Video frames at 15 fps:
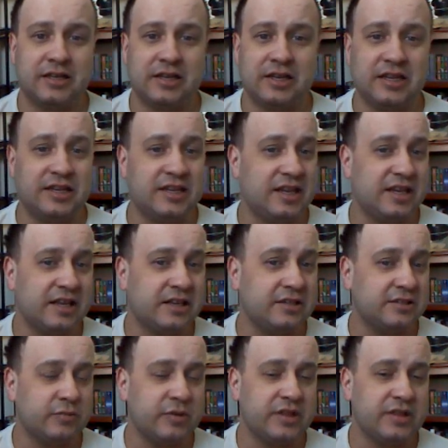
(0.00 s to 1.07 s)
any
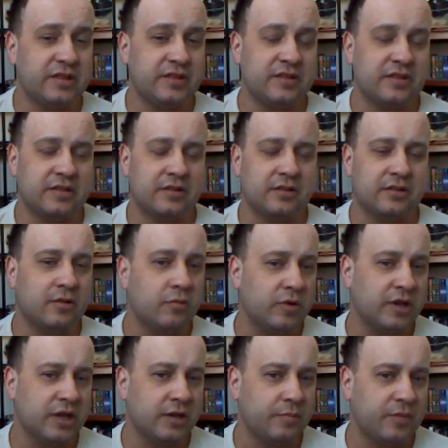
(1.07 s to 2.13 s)
details with the
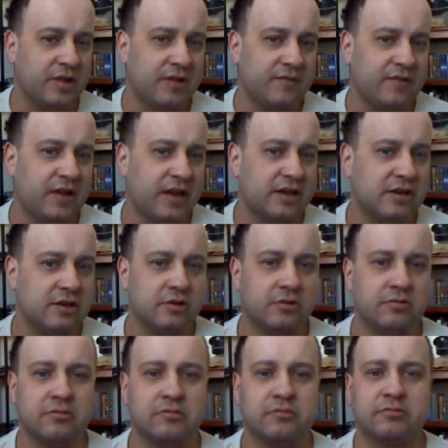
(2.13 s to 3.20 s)
whip if I
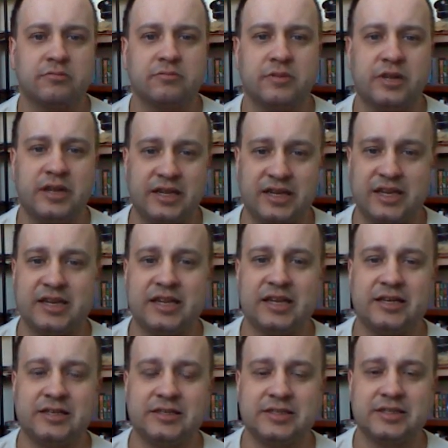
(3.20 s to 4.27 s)
know any
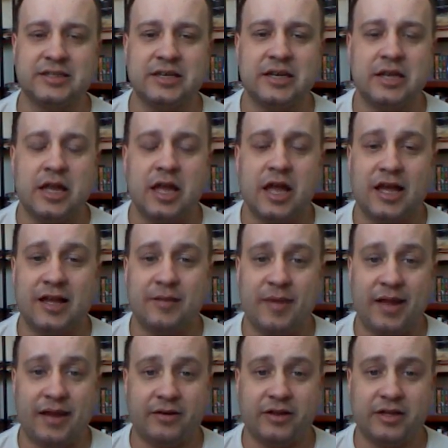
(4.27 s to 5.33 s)
details
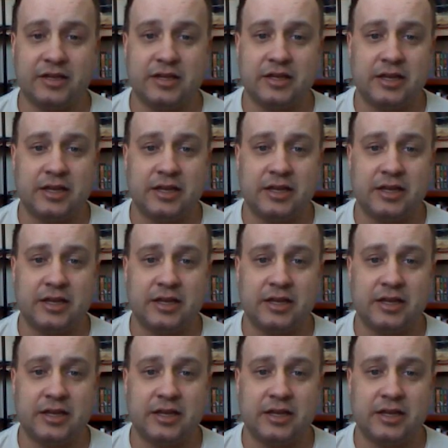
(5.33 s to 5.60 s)
about it.